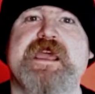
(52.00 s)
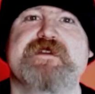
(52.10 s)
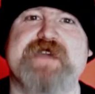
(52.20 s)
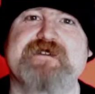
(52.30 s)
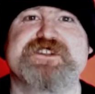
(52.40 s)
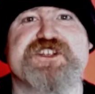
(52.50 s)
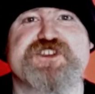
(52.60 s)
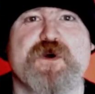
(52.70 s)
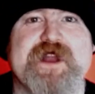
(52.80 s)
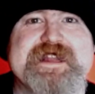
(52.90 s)
If you haven't done
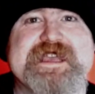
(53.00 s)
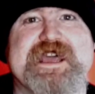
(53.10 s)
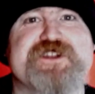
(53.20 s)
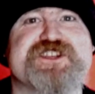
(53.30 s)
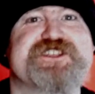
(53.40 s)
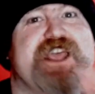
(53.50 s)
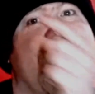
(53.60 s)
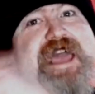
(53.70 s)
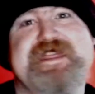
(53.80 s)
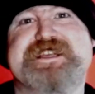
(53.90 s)
so already, can you just
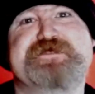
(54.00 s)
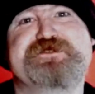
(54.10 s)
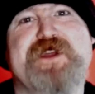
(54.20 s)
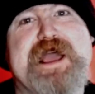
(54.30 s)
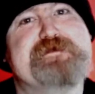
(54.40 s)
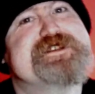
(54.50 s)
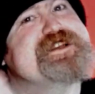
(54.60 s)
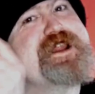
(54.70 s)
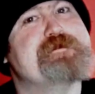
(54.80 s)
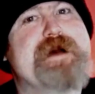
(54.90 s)
hit that subscribe button
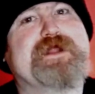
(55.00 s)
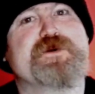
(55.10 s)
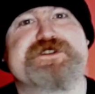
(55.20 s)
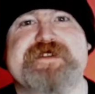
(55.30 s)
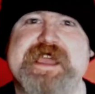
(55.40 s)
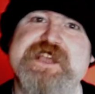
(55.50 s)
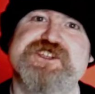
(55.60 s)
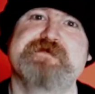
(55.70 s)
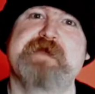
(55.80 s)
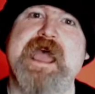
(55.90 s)
and the bell
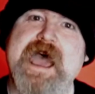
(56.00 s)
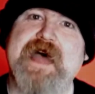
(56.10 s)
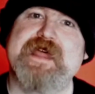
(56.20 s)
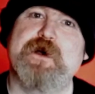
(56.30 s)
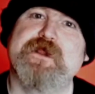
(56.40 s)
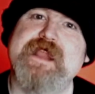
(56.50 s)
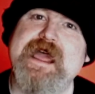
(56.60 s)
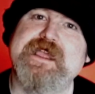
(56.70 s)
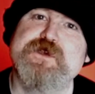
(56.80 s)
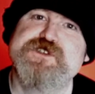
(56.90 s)
notification, and that will
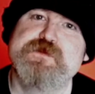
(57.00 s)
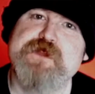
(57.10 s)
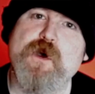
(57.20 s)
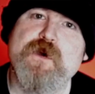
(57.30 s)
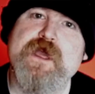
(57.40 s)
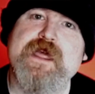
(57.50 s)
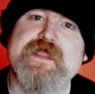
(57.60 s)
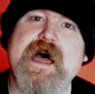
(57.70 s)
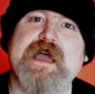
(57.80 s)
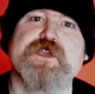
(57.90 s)
let YouTube know
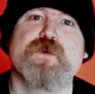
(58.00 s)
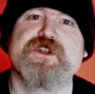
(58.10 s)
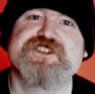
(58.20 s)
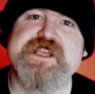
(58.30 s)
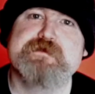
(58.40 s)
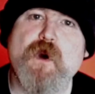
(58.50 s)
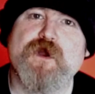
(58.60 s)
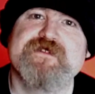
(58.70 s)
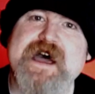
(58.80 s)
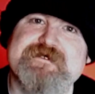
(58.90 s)
that you want to see more
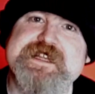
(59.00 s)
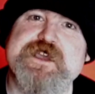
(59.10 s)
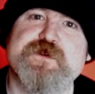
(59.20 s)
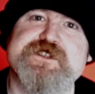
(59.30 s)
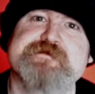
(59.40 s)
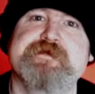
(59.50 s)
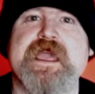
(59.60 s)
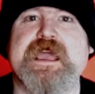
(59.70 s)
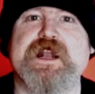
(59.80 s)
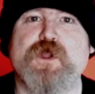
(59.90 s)
of our videos.
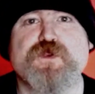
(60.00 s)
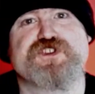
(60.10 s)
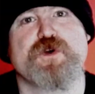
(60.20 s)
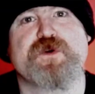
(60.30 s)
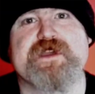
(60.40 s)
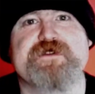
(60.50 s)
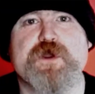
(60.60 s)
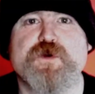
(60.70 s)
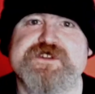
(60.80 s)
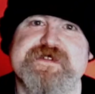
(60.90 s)
It'll also give you a
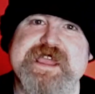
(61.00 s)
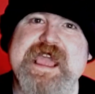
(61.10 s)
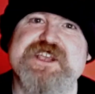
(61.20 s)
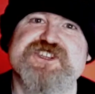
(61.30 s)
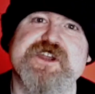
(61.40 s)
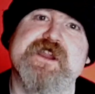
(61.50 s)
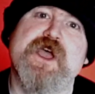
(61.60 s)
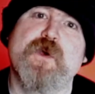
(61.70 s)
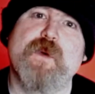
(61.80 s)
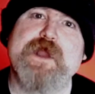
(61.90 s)
notification
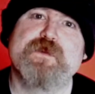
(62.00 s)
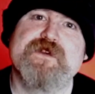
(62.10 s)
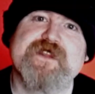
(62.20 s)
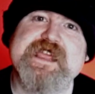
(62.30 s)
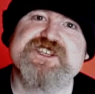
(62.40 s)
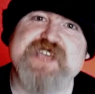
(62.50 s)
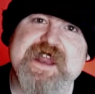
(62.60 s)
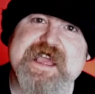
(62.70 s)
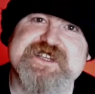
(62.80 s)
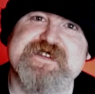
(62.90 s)
when we release our
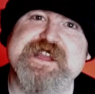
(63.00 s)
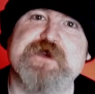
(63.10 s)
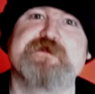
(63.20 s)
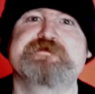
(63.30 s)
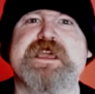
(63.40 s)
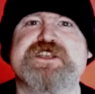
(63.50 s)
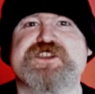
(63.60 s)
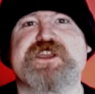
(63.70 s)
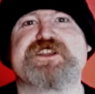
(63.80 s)
next video, so you